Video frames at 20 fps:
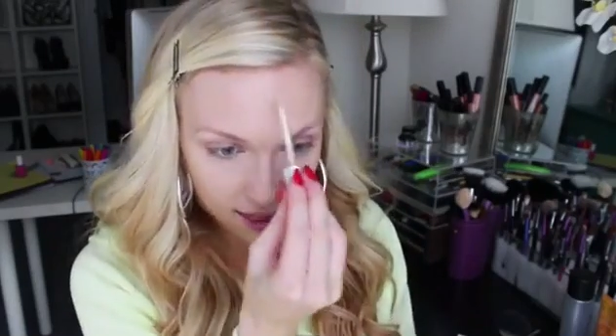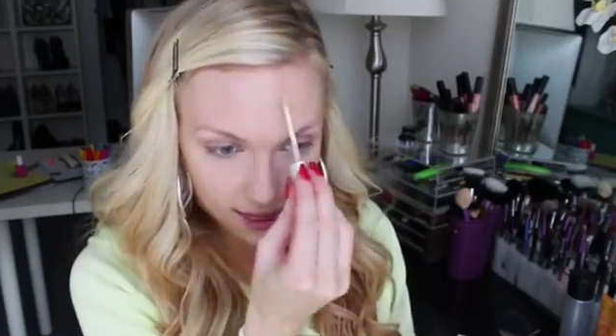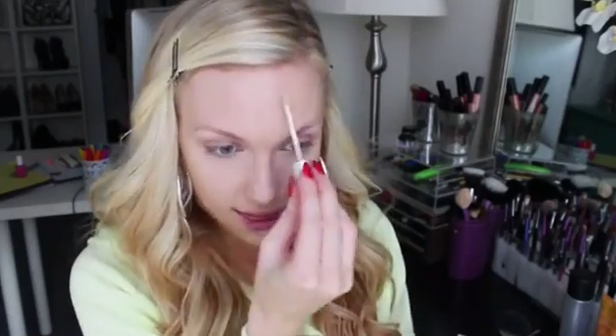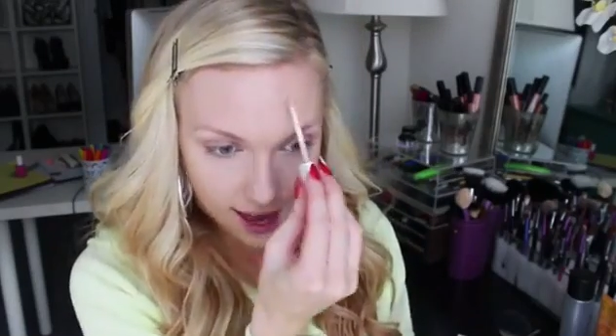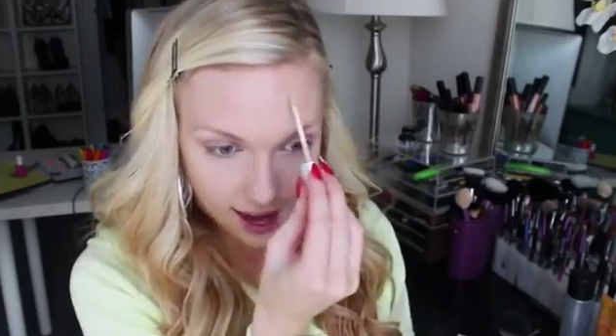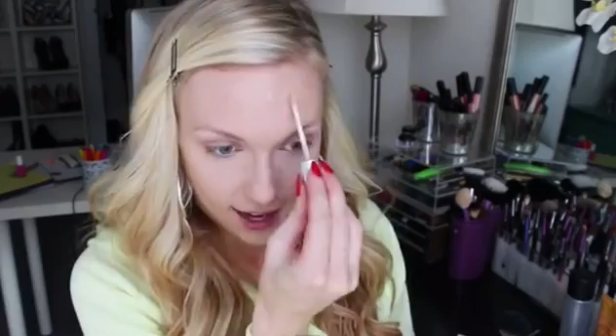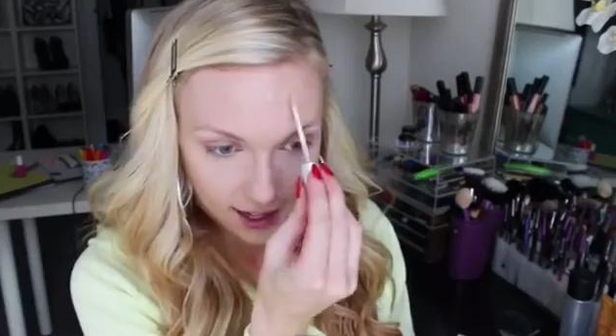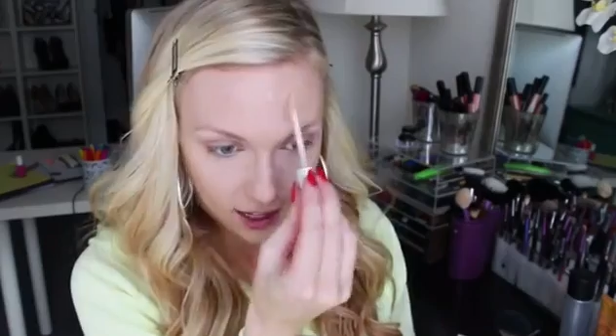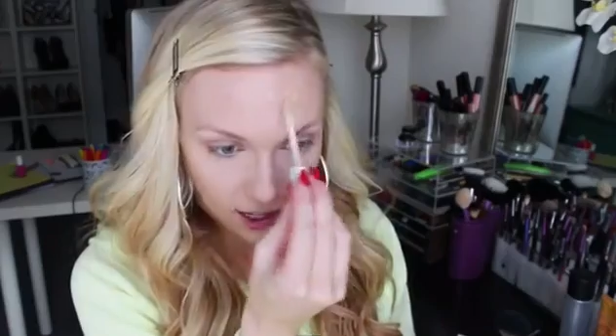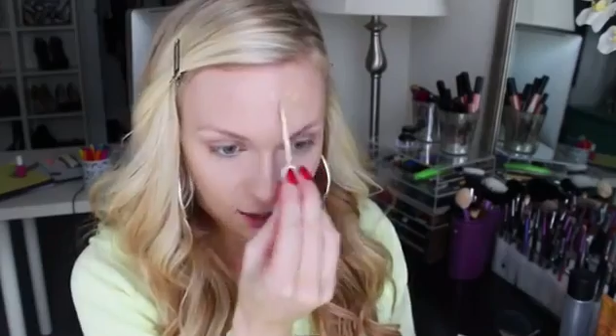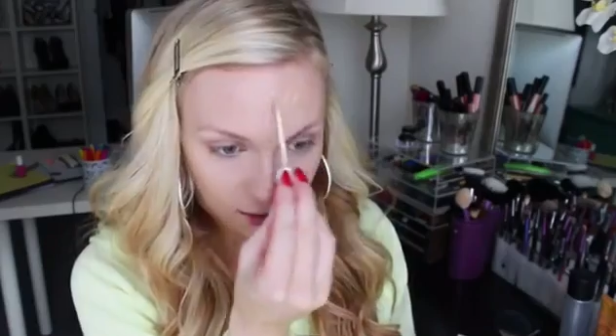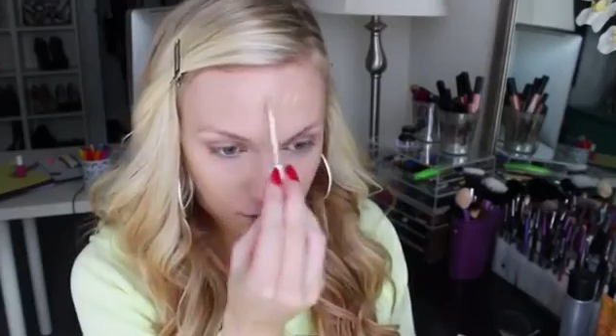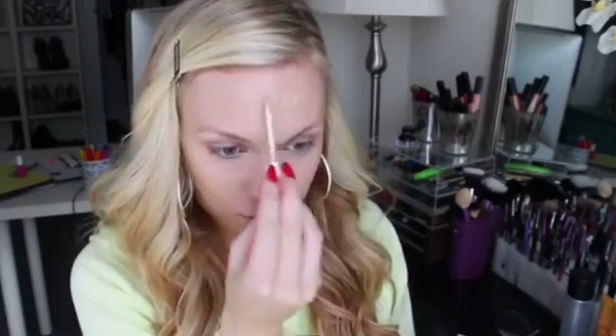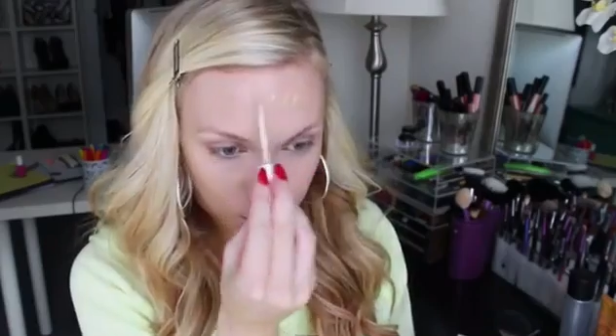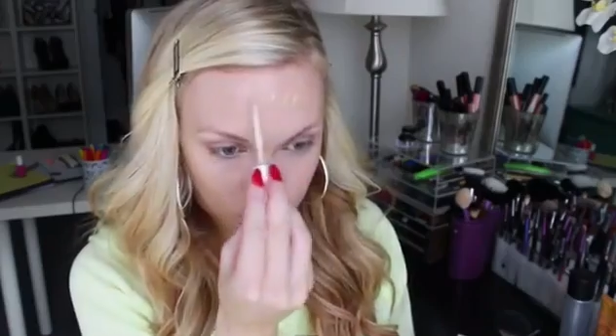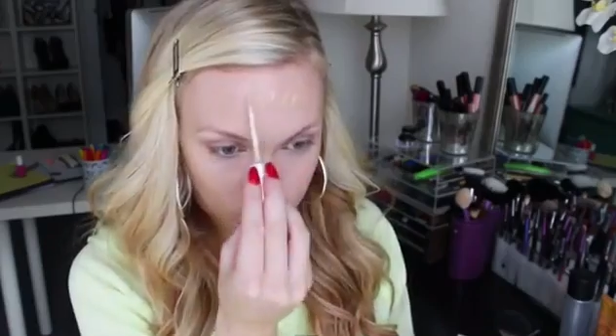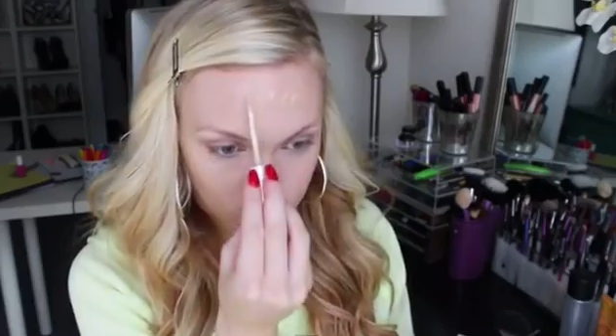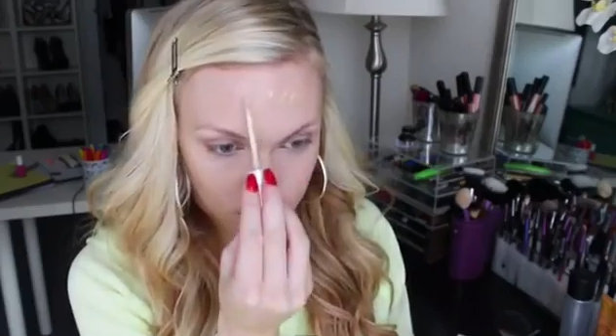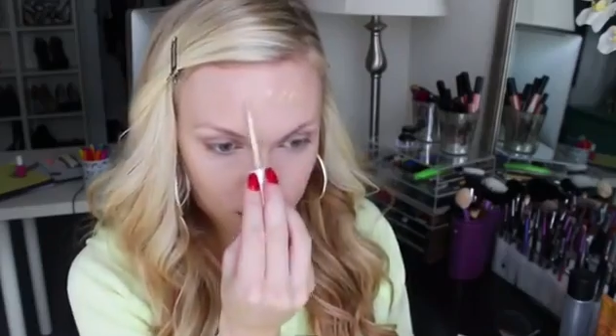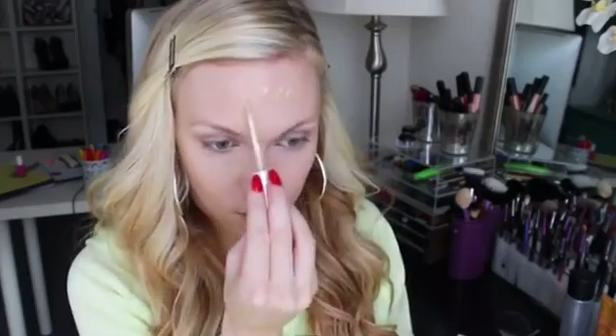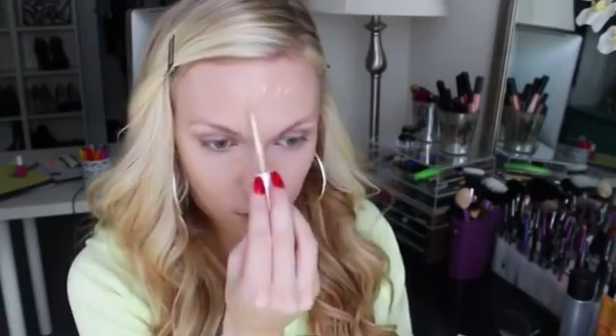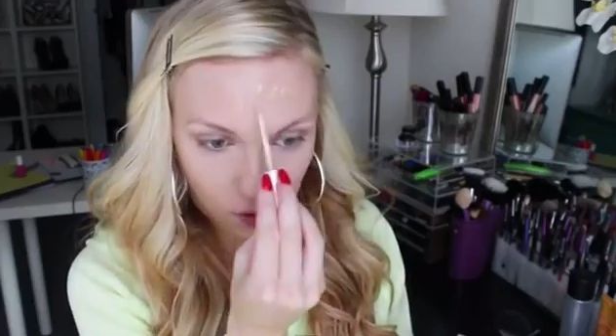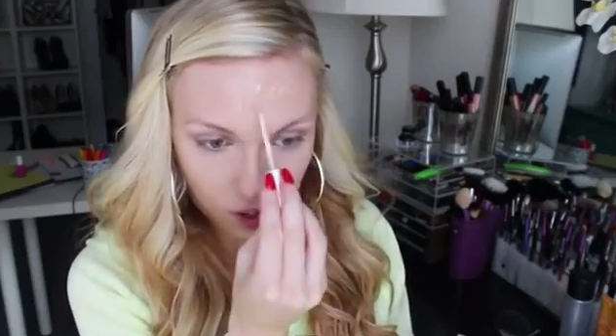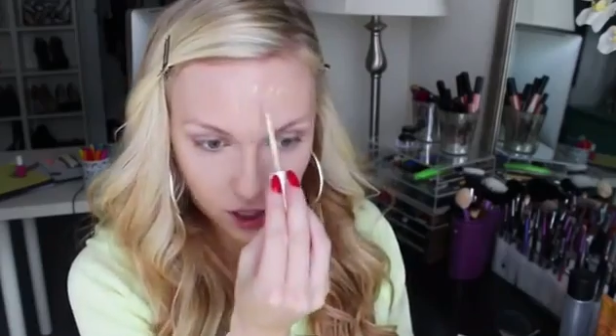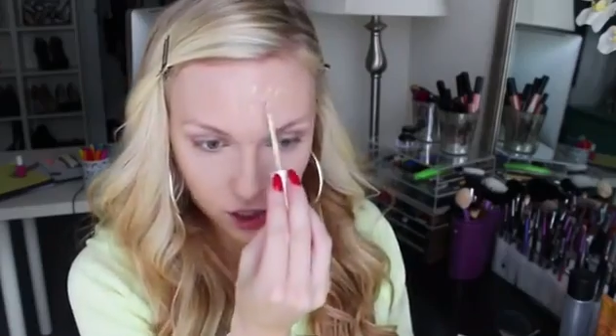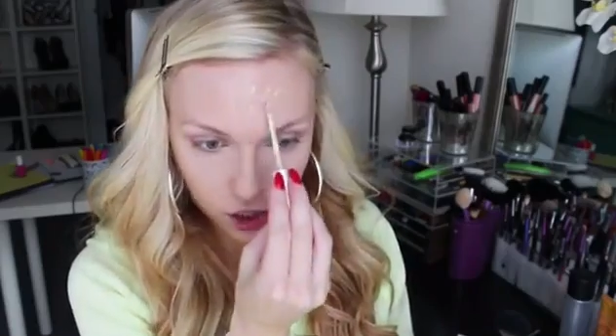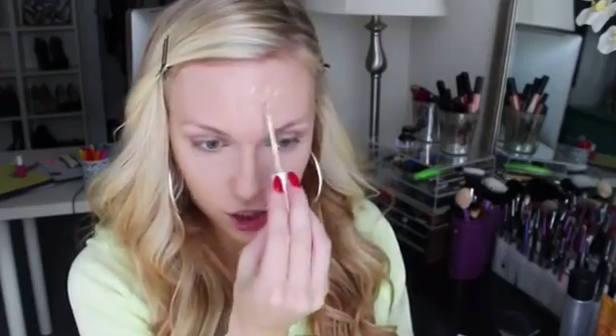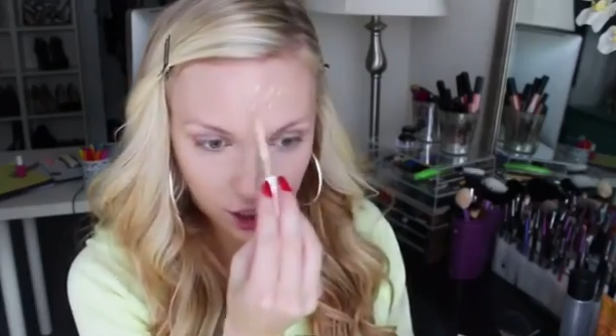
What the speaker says: that gives you somewhat